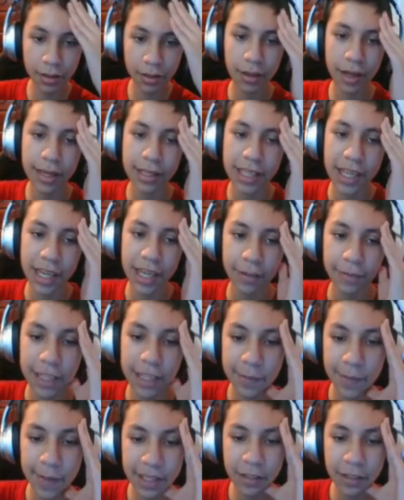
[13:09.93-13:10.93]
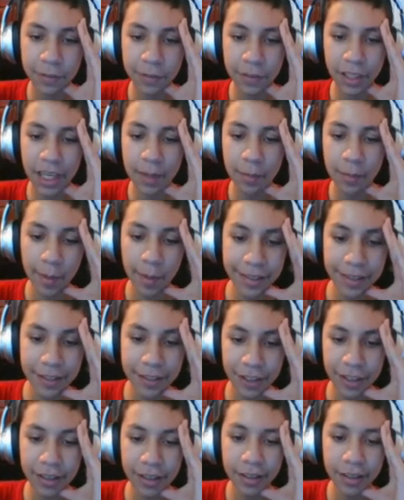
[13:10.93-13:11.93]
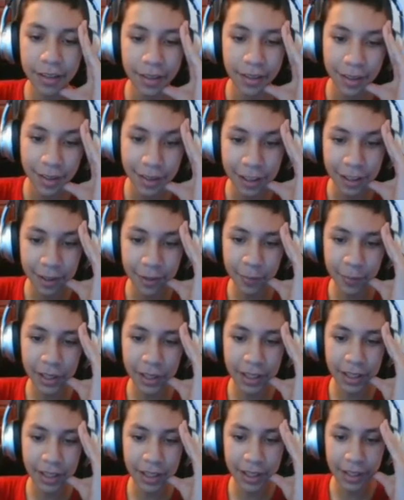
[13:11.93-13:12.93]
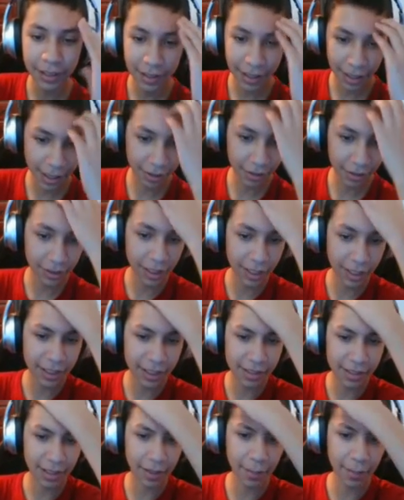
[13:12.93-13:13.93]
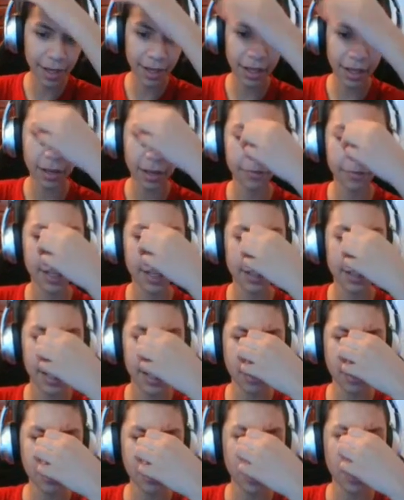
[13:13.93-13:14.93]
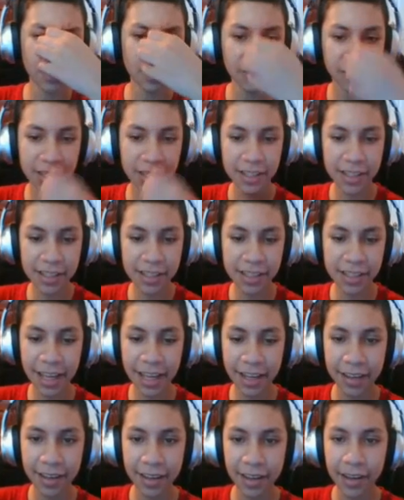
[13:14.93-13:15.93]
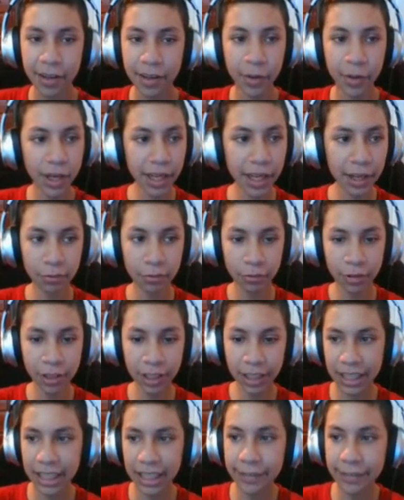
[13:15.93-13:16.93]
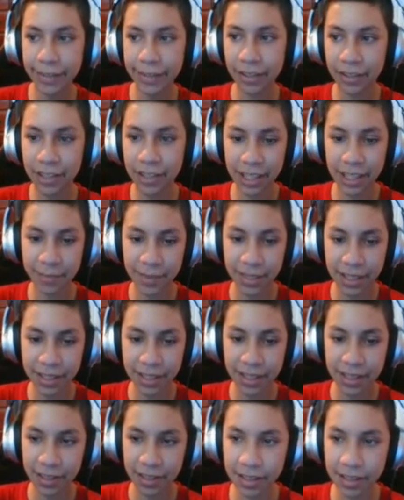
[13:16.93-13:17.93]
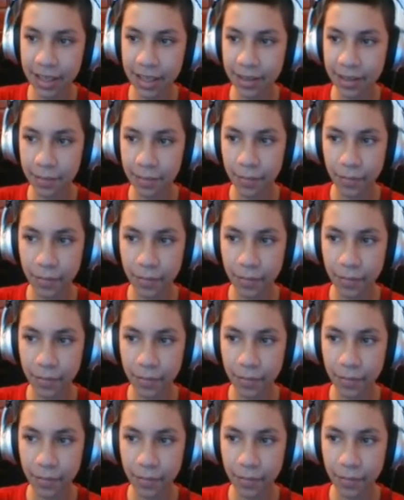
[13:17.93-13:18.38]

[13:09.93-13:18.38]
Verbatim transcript: I sacrificed myself in the name of my country. But uh, I don't think it's going to pay off. Actually, I don't know. This is like, we're like really even our teams. It's insane.